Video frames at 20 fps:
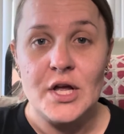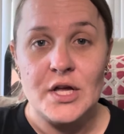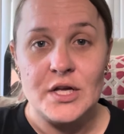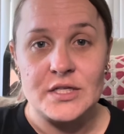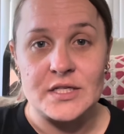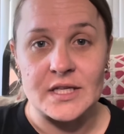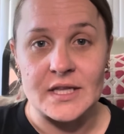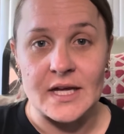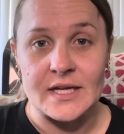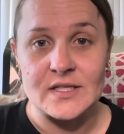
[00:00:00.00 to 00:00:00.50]

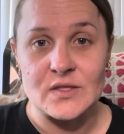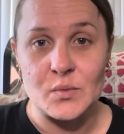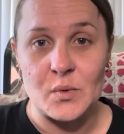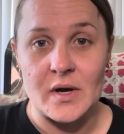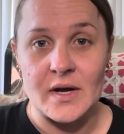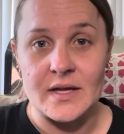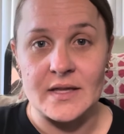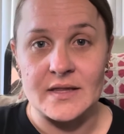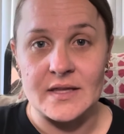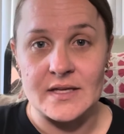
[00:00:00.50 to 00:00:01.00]
So that's
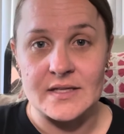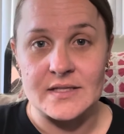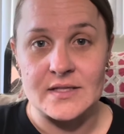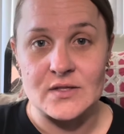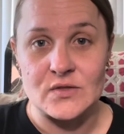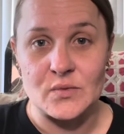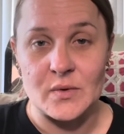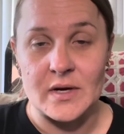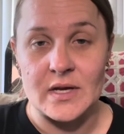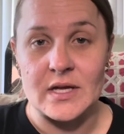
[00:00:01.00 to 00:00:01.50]
why this
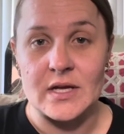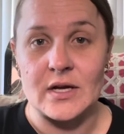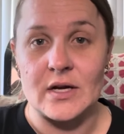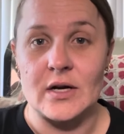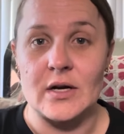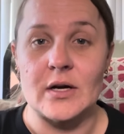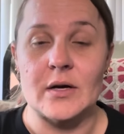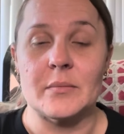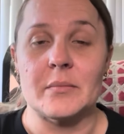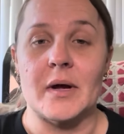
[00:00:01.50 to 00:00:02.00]
is right here.